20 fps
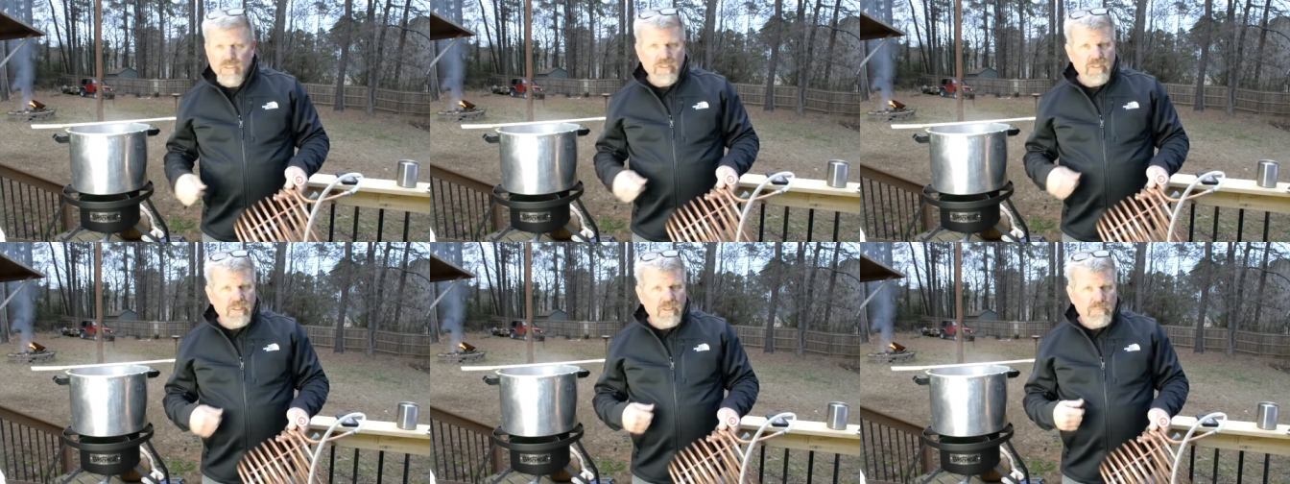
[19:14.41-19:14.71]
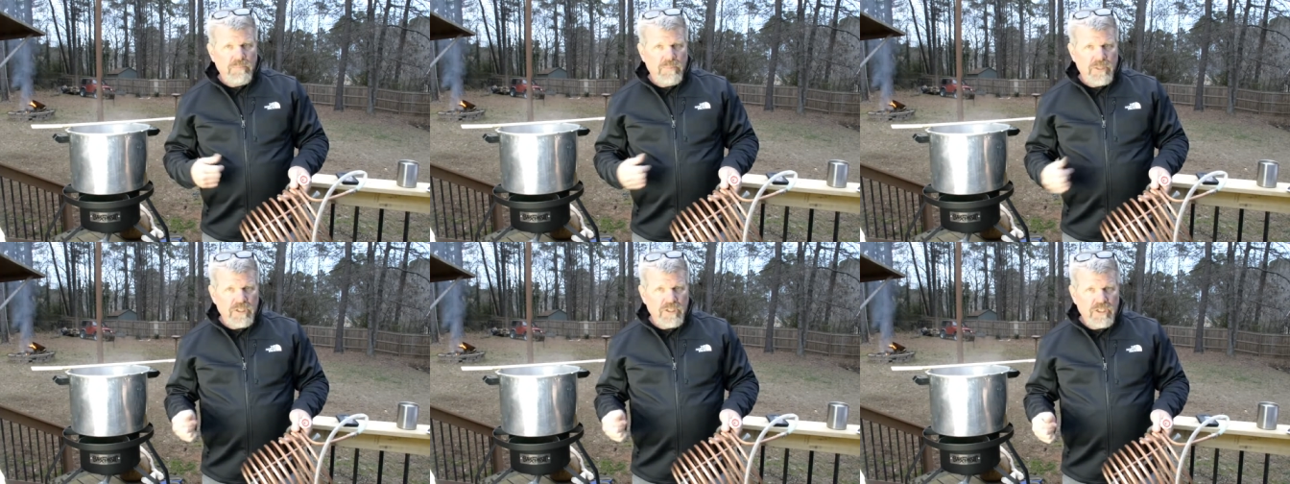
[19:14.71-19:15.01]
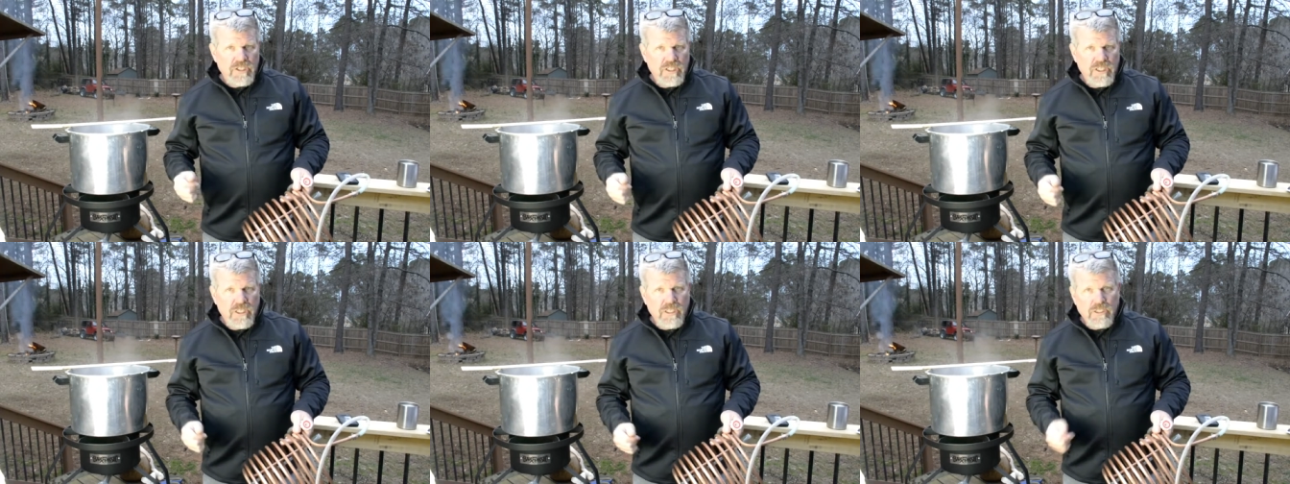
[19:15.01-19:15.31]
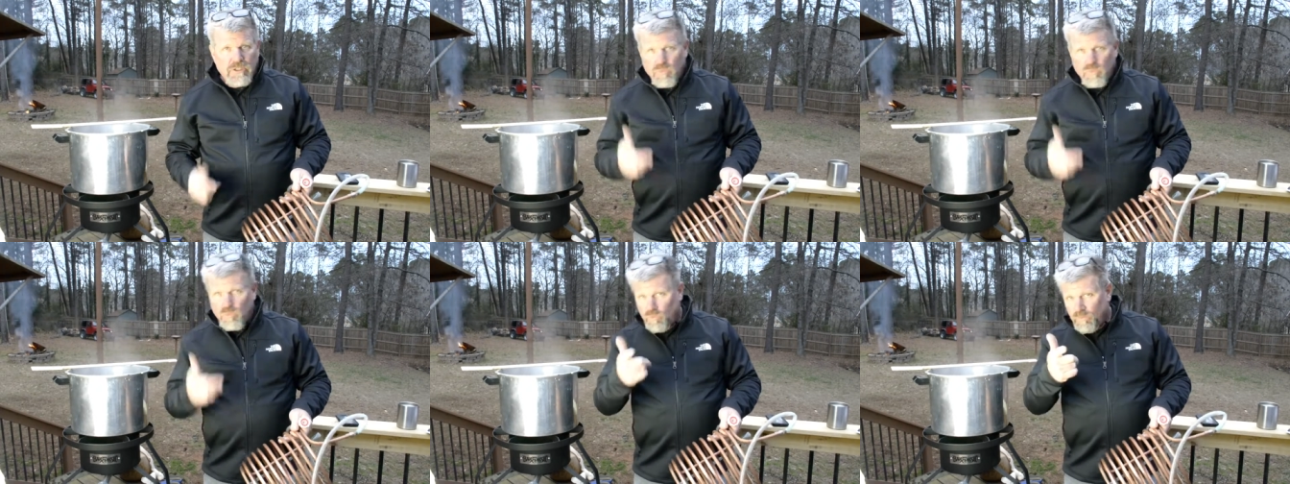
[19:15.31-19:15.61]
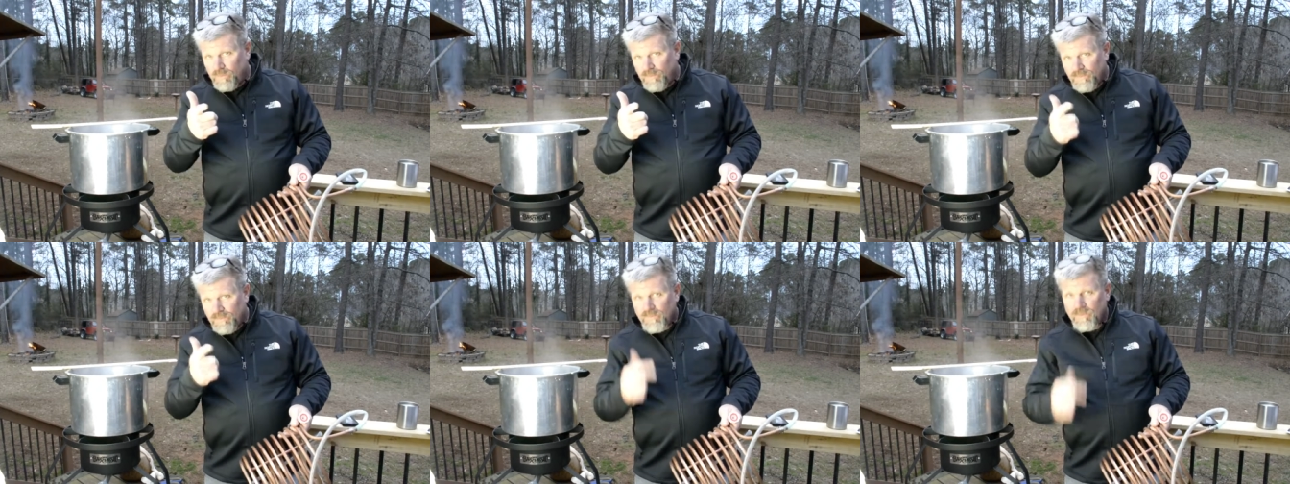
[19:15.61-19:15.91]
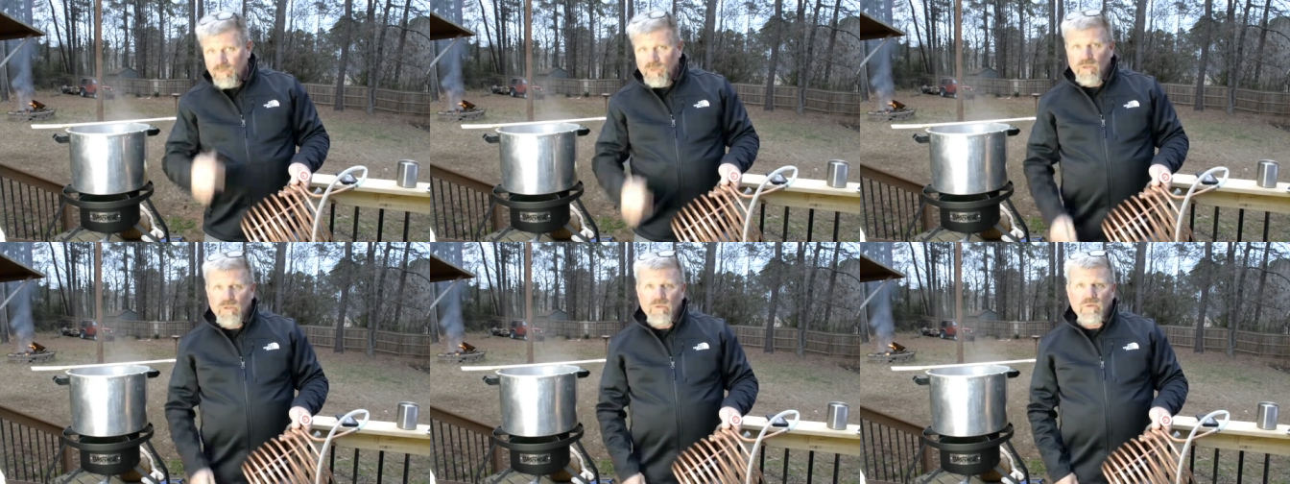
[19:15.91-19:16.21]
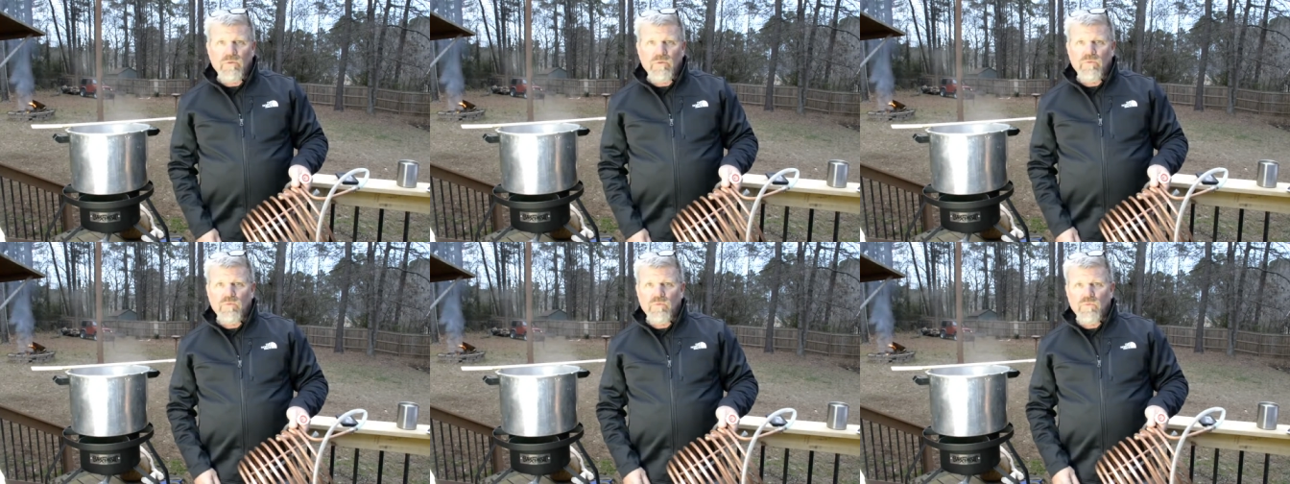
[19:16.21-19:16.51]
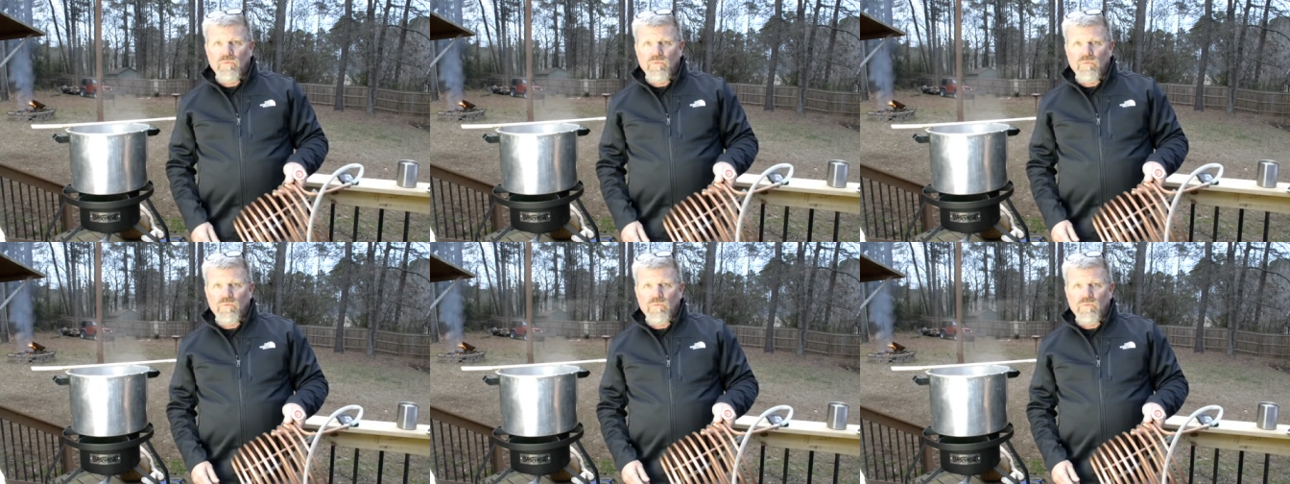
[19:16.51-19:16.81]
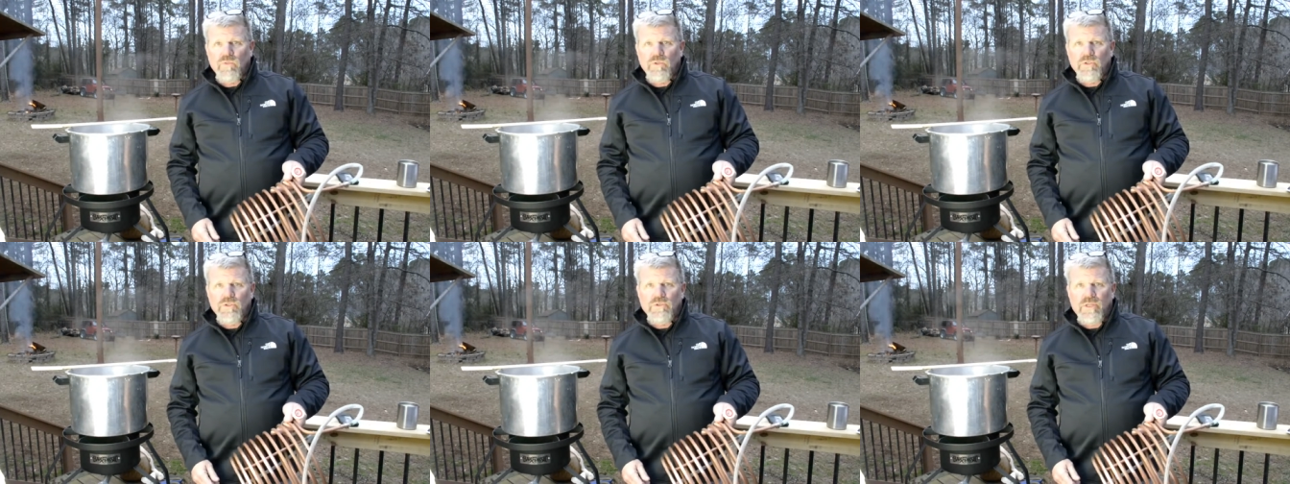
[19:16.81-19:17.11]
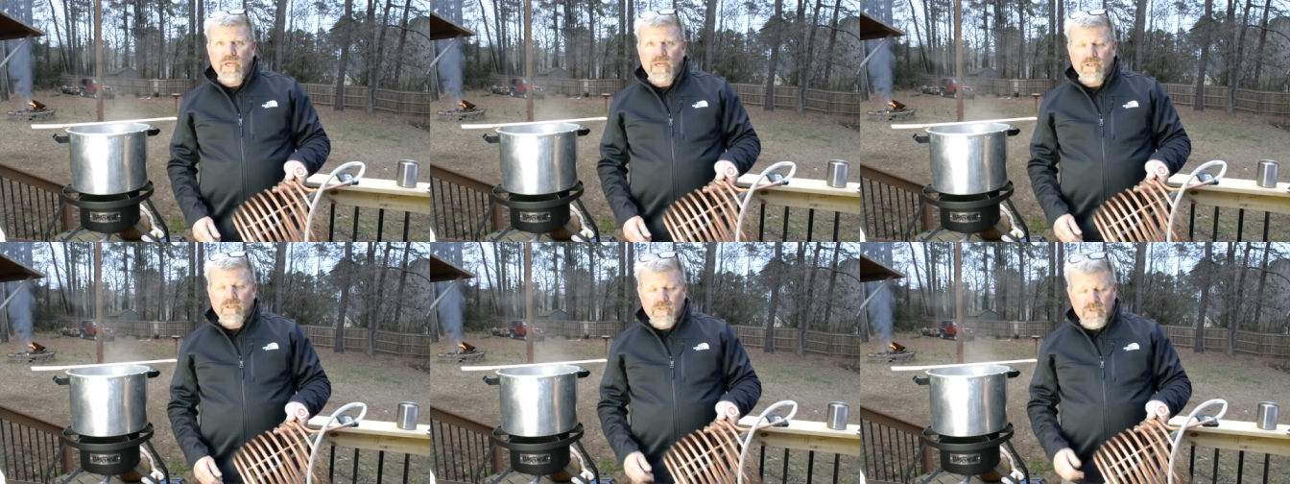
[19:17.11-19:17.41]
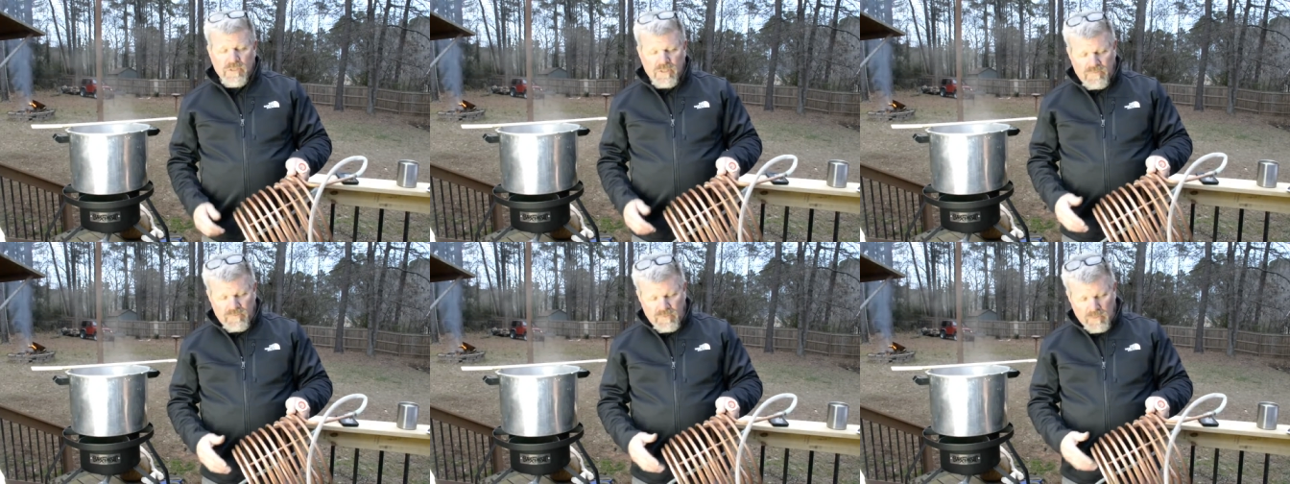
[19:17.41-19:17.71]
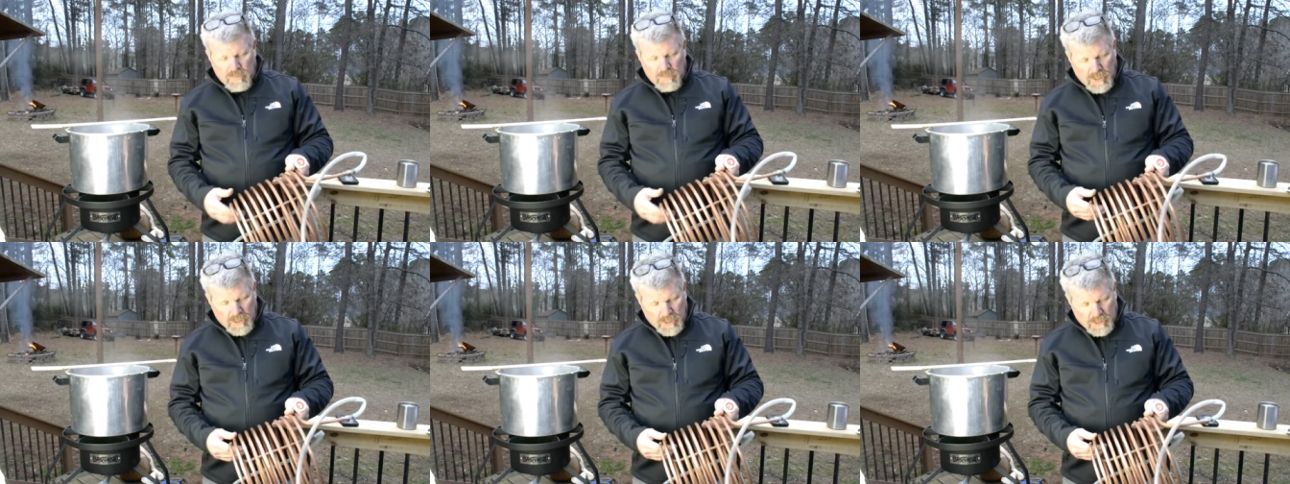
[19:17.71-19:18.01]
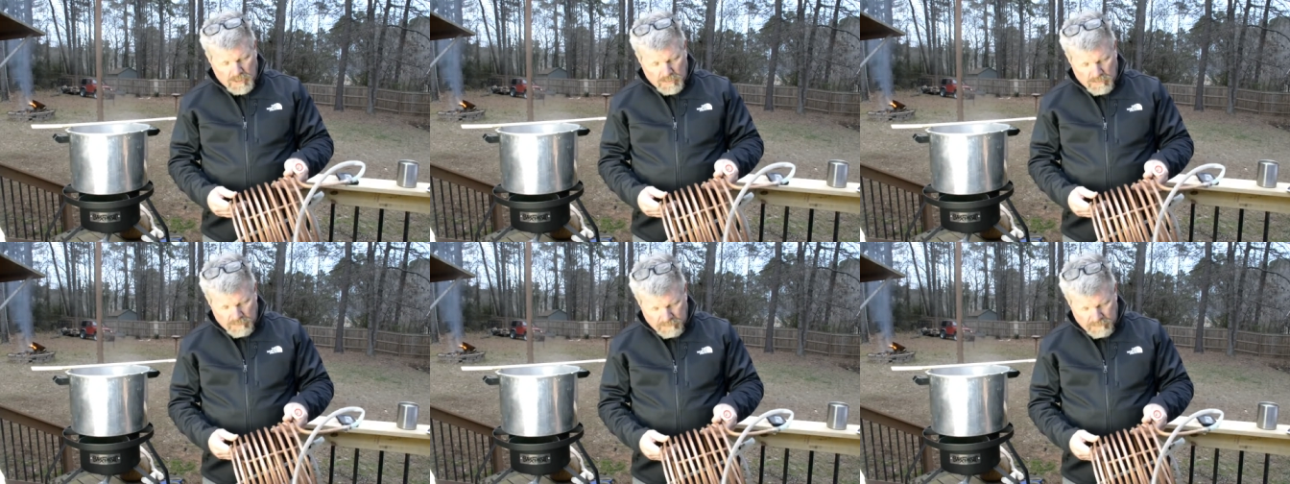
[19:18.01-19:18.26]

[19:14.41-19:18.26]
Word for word: and then pitch the yeast. We'll do that in just a few minutes.